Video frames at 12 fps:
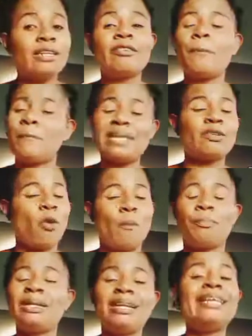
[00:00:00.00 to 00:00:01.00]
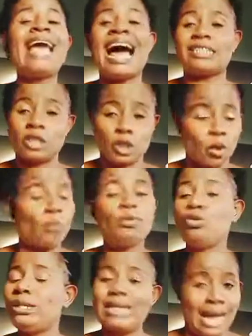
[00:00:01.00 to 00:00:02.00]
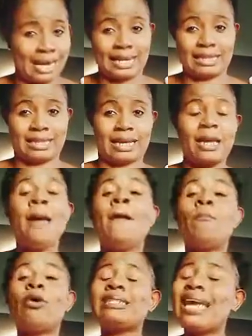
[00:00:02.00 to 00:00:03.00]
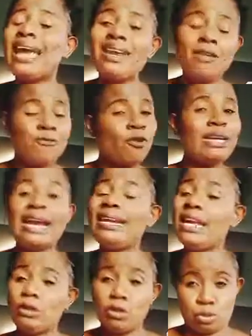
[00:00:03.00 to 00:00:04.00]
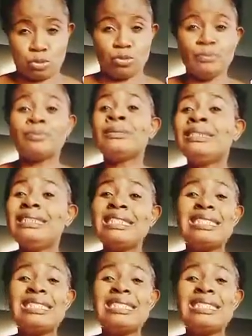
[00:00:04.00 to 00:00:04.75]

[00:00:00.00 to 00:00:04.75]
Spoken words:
repent completely and stop doing anything. But any further they do, the